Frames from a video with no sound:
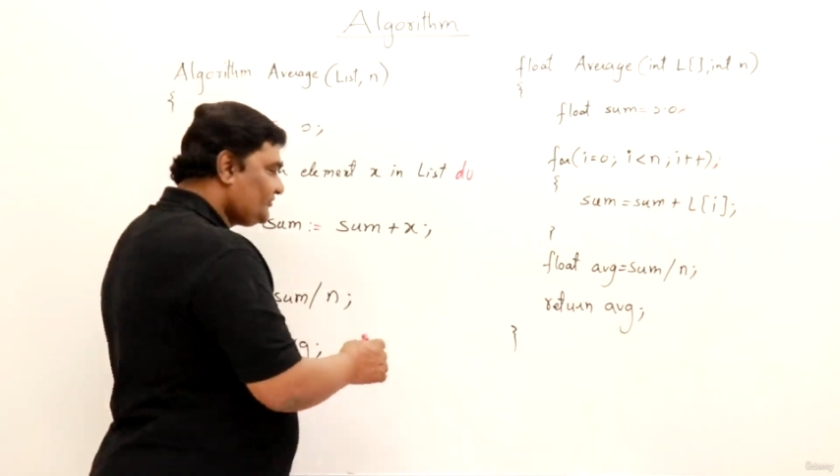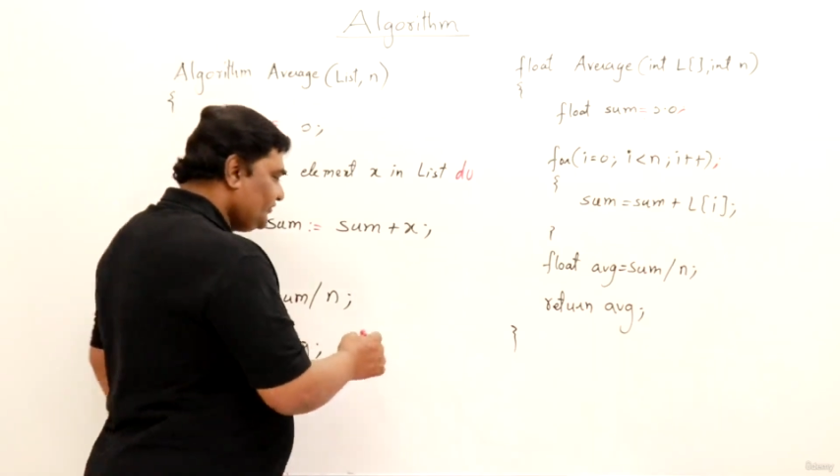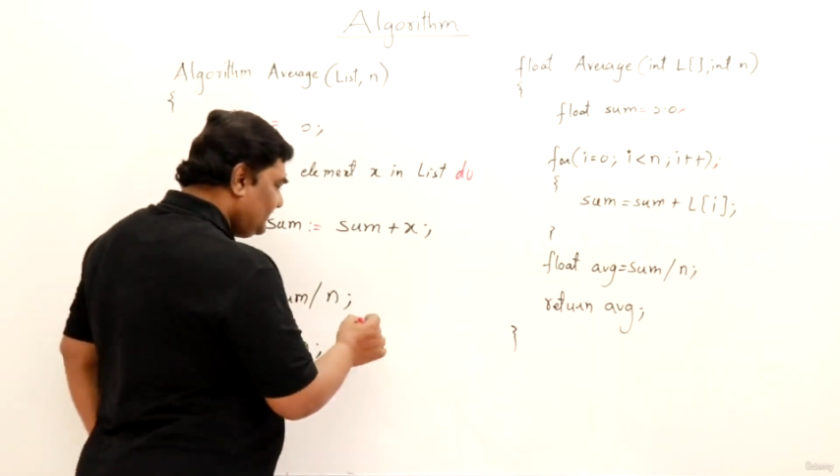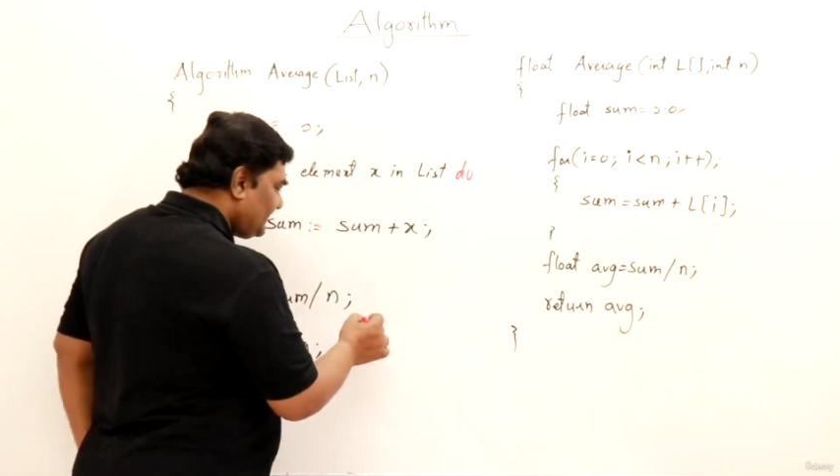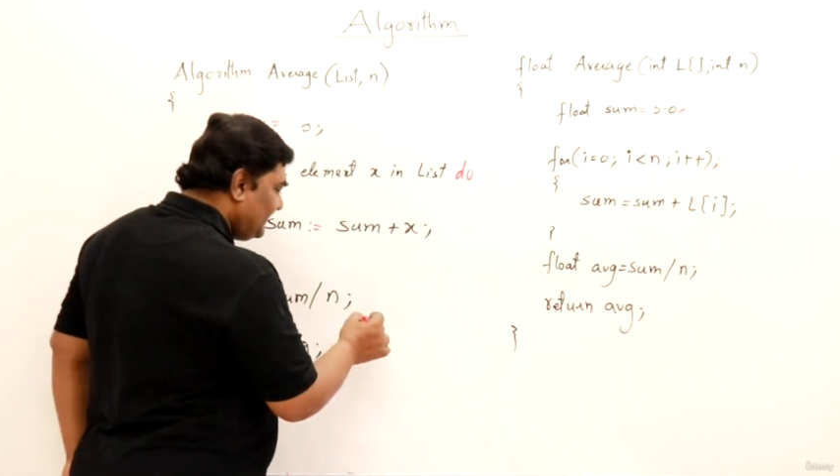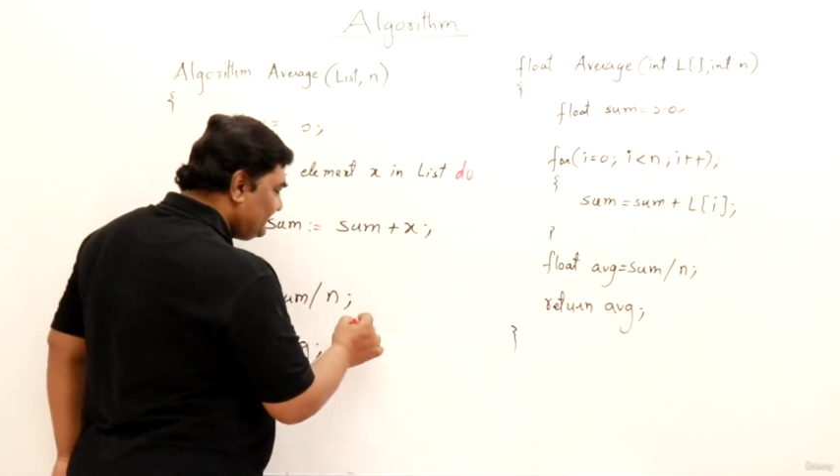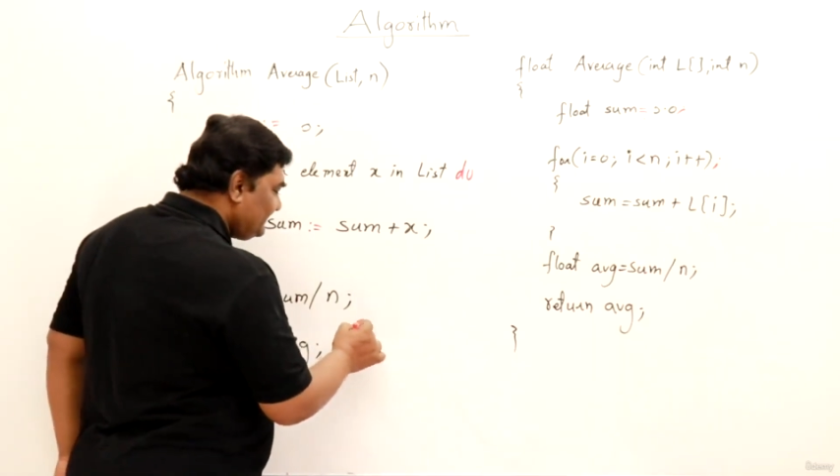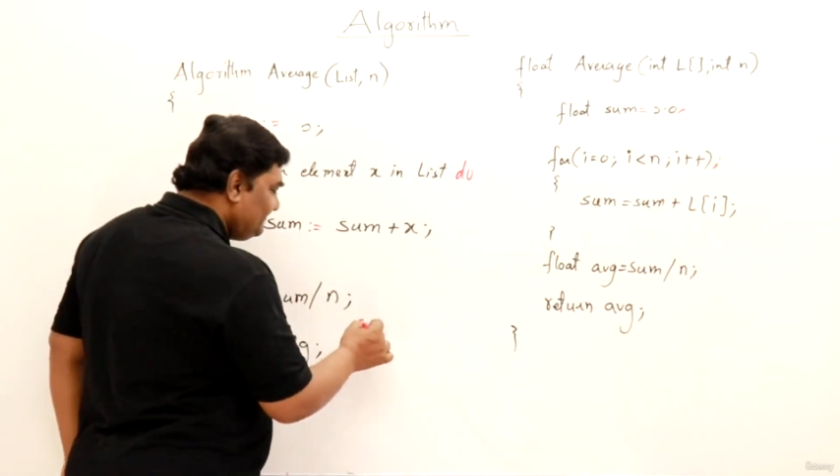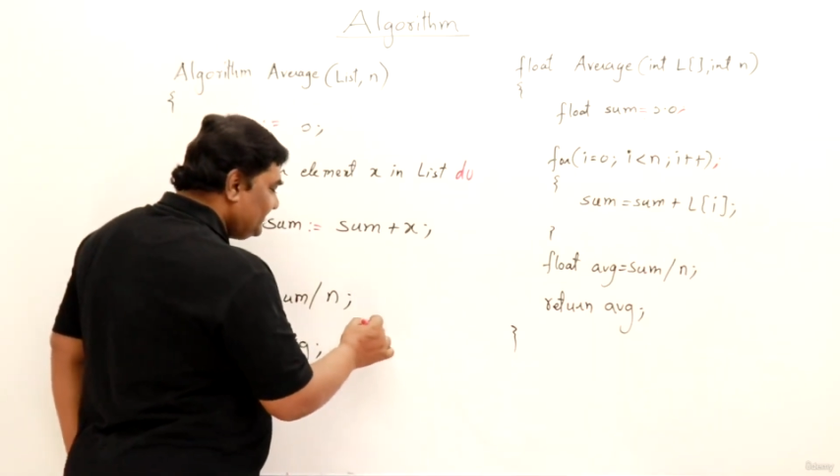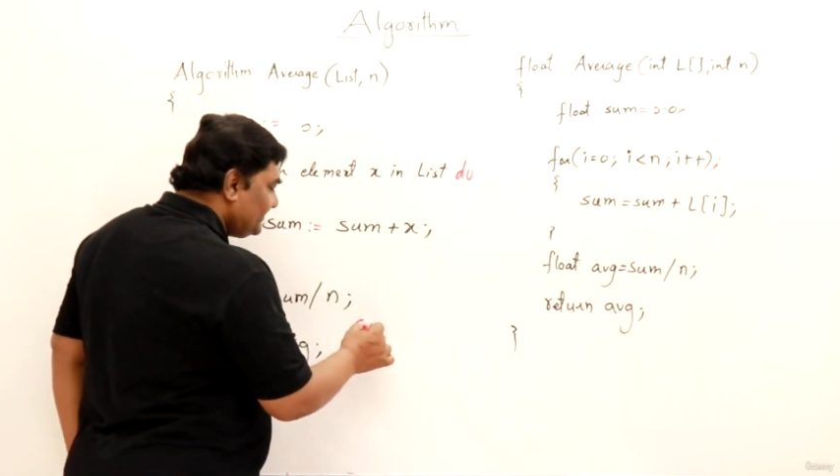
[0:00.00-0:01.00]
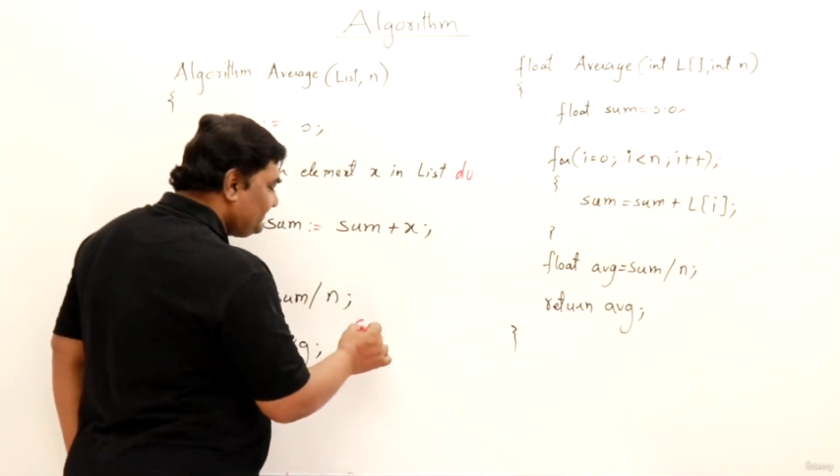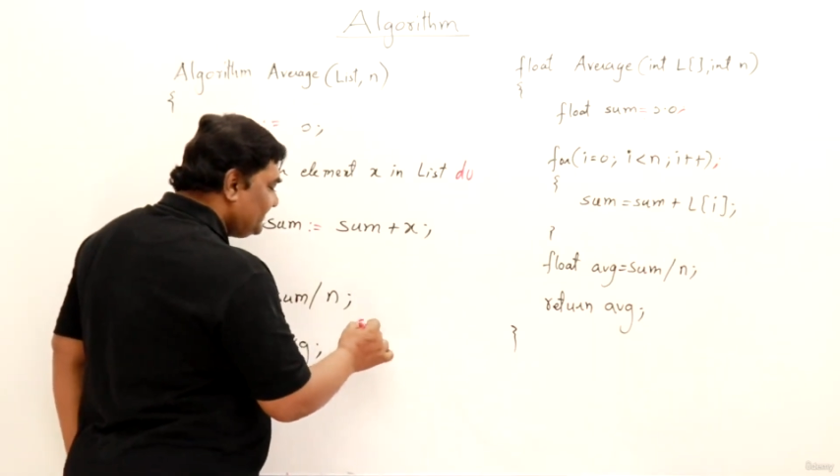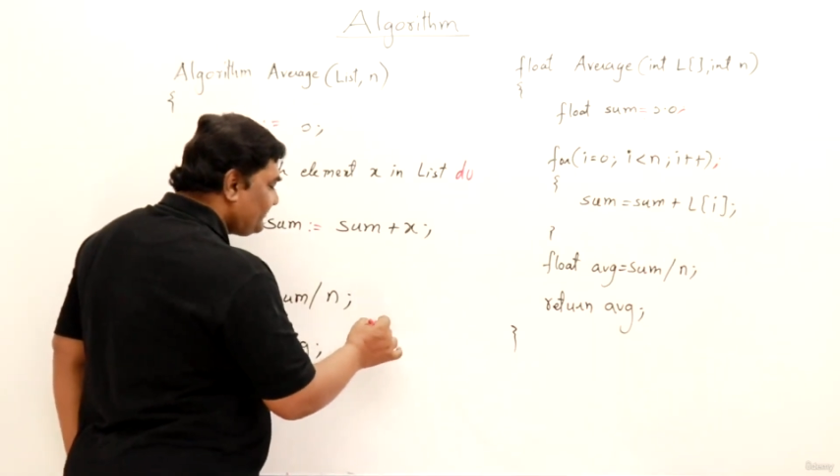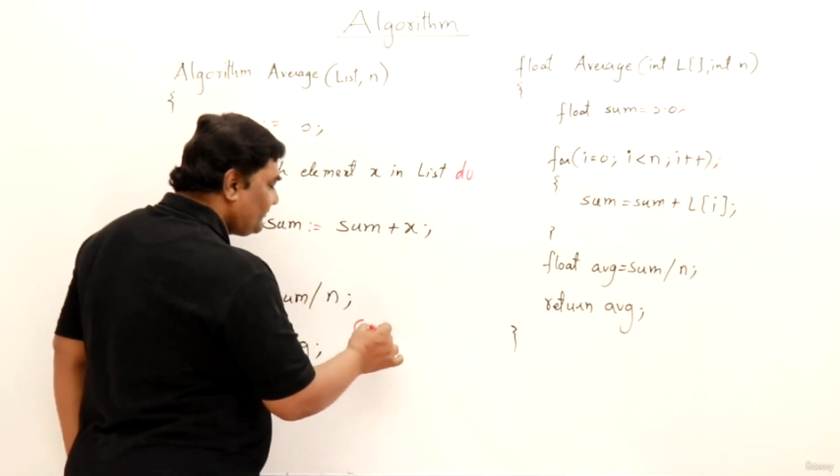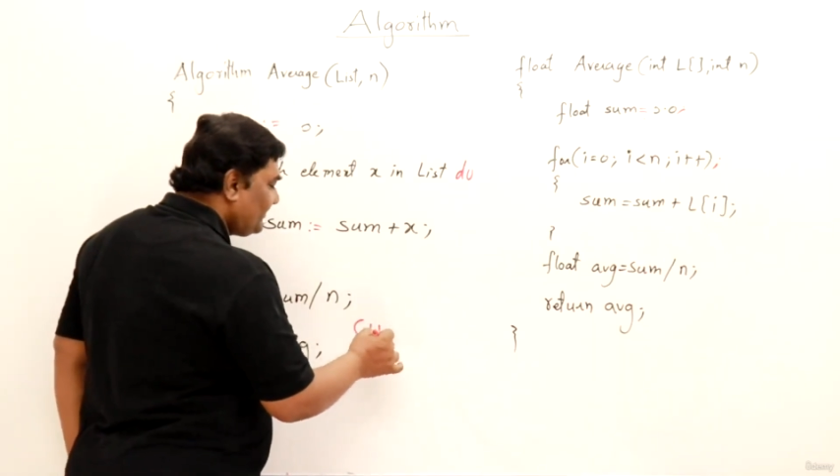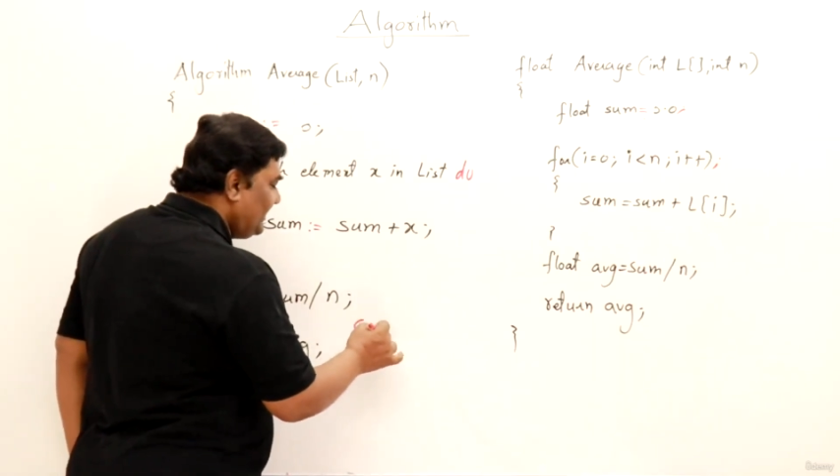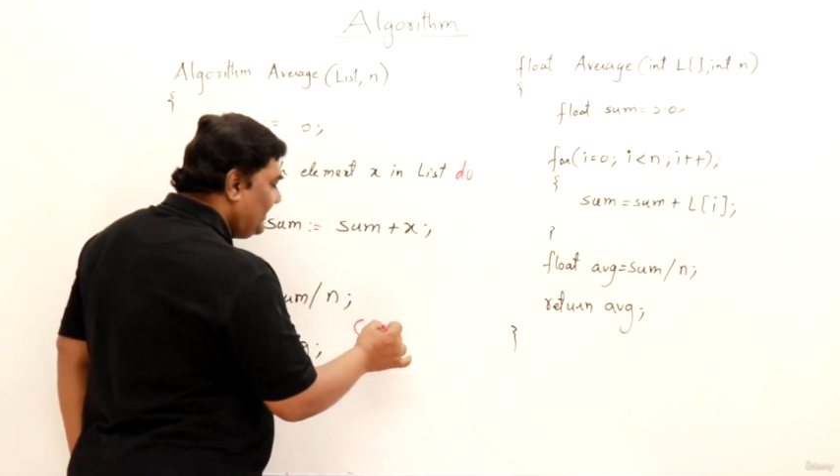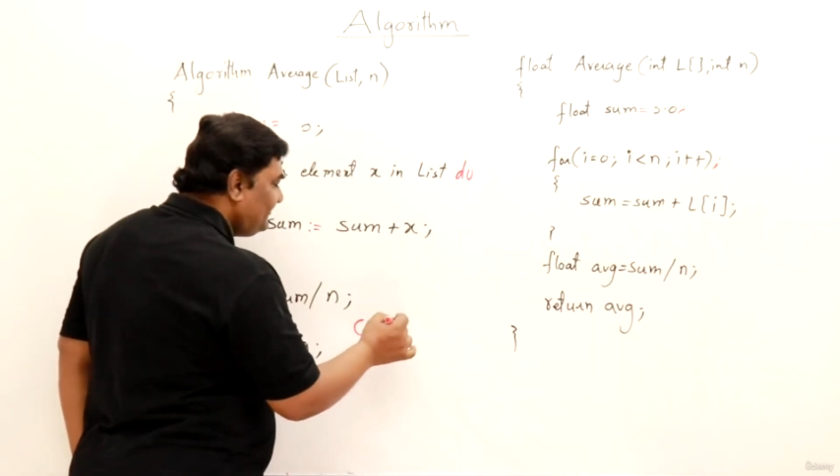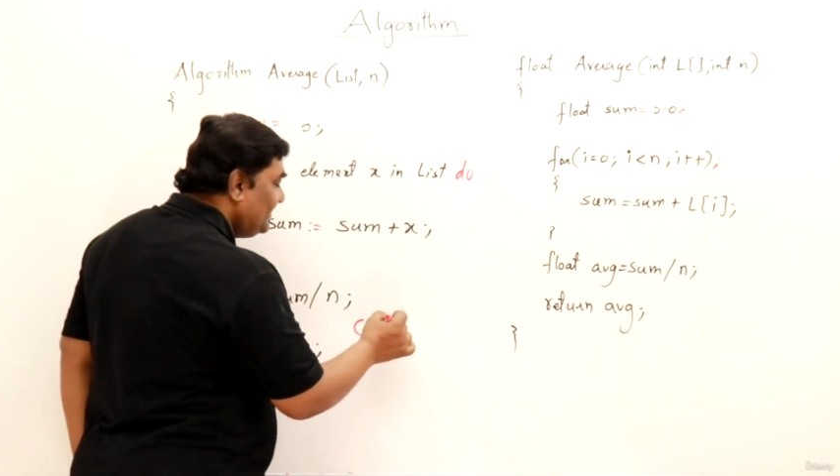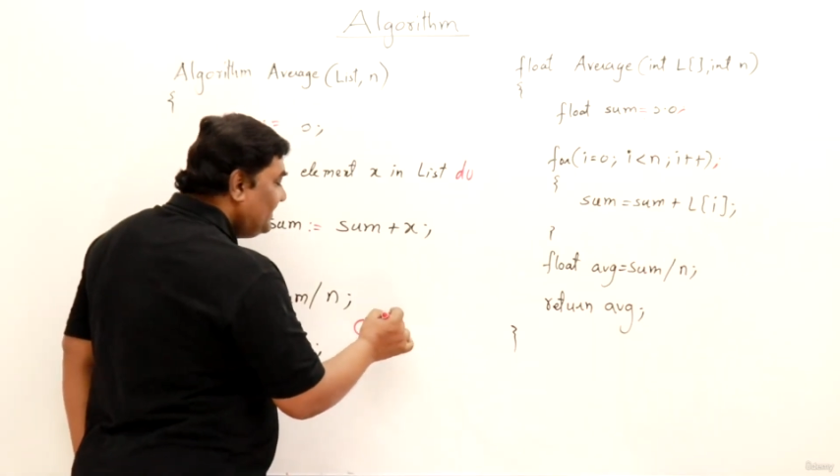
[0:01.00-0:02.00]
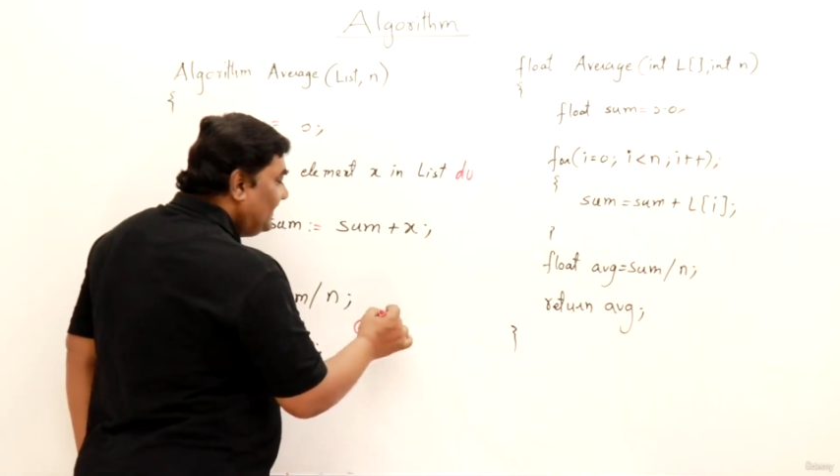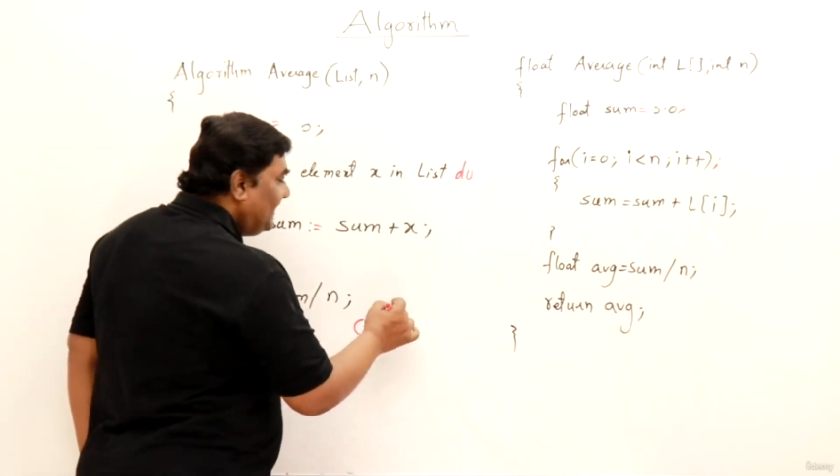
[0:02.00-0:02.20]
So you will write C++ program,